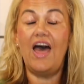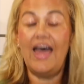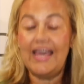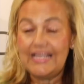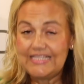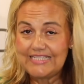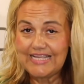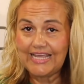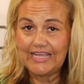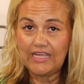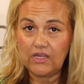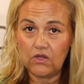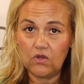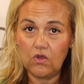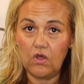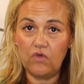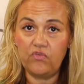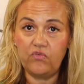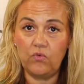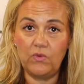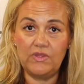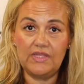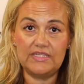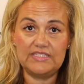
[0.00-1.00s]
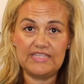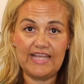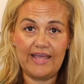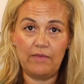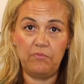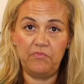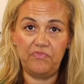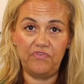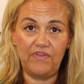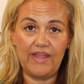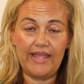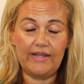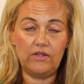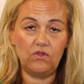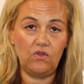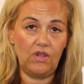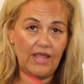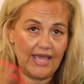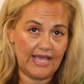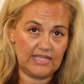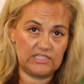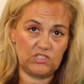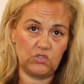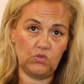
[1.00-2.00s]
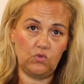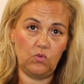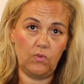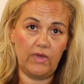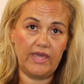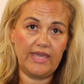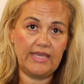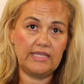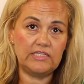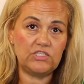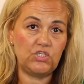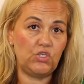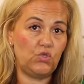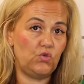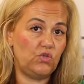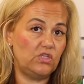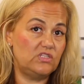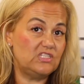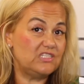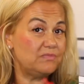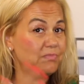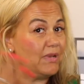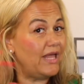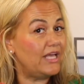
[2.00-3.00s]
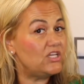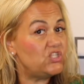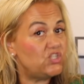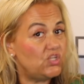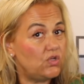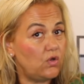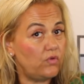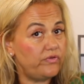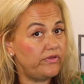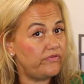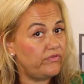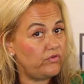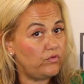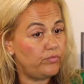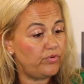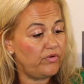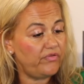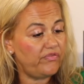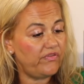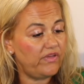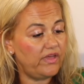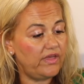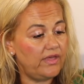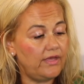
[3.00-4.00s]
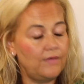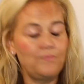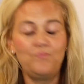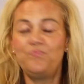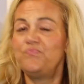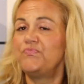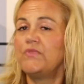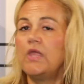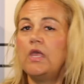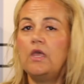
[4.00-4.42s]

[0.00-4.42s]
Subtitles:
I take it off with a damp flannel, as always. You can splash it off if you prefer.